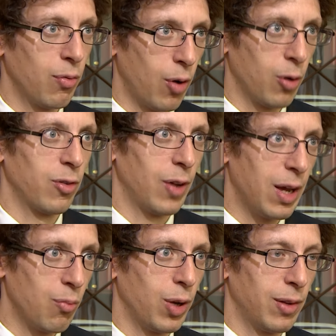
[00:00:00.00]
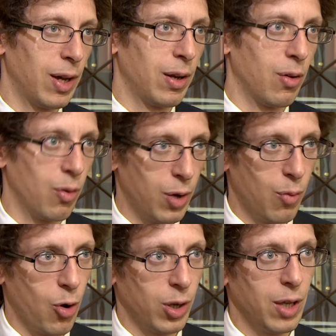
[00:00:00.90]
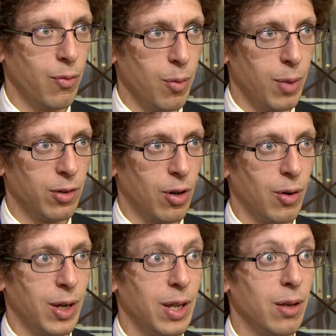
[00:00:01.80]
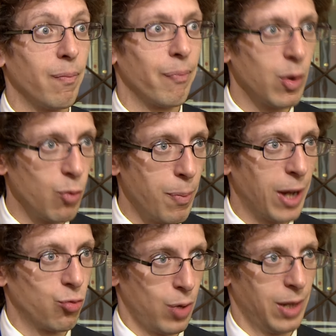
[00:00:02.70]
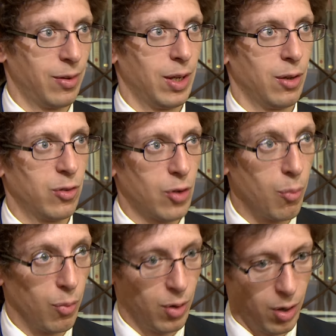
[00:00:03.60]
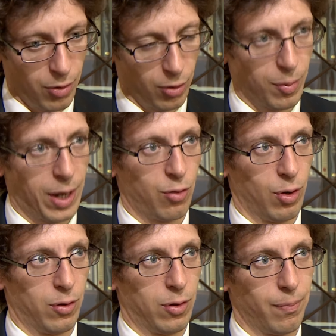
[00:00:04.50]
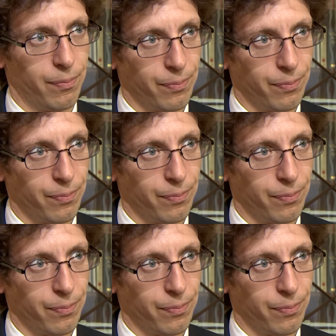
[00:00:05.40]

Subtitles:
France and Britain will work even better in repatriating some of those migrants.